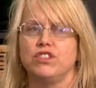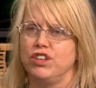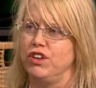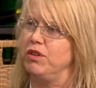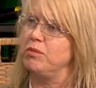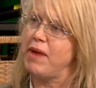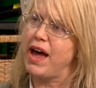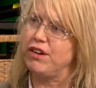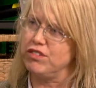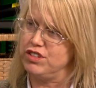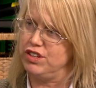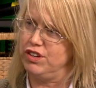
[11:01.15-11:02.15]
to you and
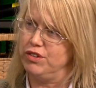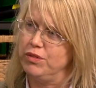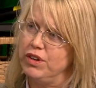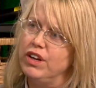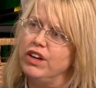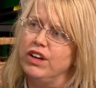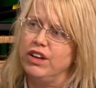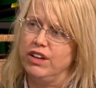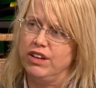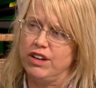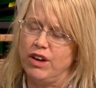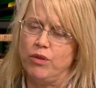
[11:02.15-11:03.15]
matter to you.
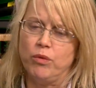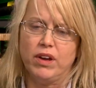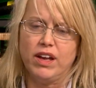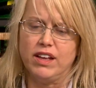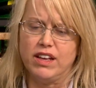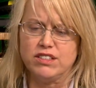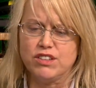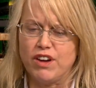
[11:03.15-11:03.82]
You know, is